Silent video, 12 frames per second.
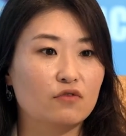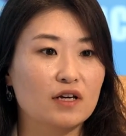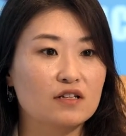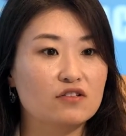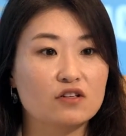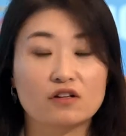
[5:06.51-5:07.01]

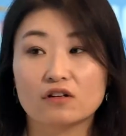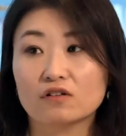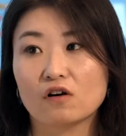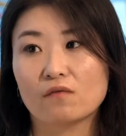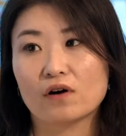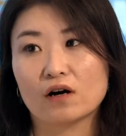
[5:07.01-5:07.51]

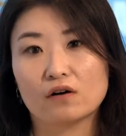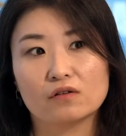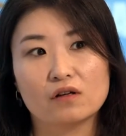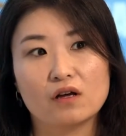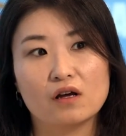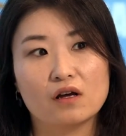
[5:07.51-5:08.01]
question
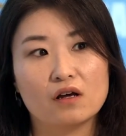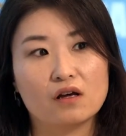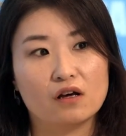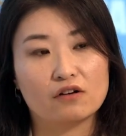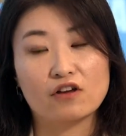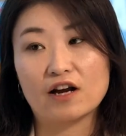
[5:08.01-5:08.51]
about
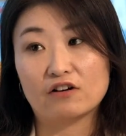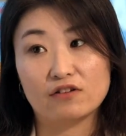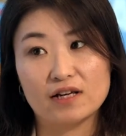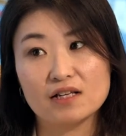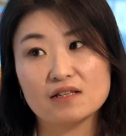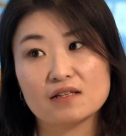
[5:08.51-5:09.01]

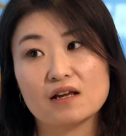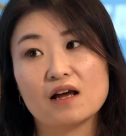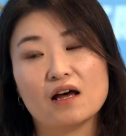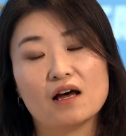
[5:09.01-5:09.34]
K-REACH,